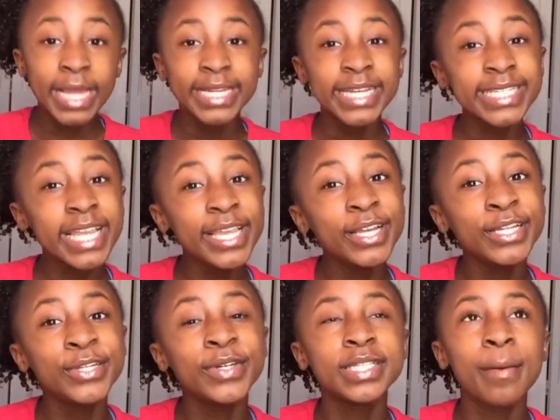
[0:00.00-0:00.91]
Next thing
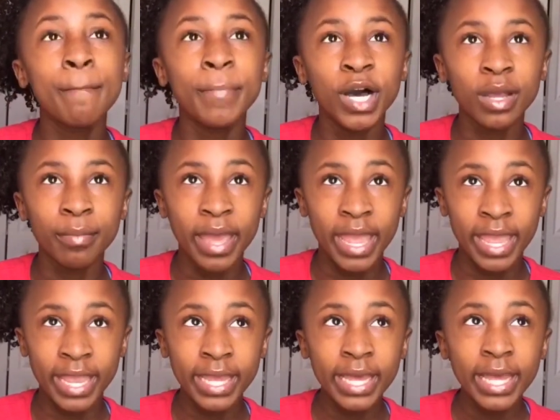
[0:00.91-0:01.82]
you can do is a
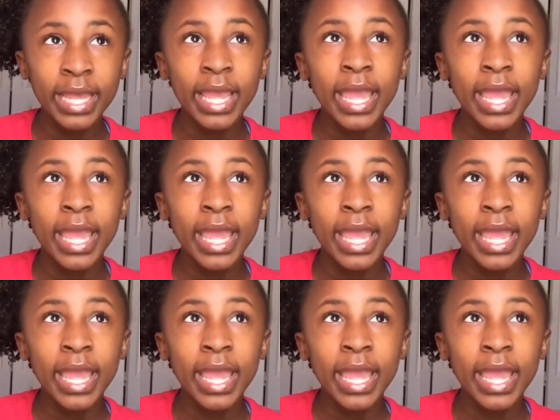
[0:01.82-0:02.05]
mukbang.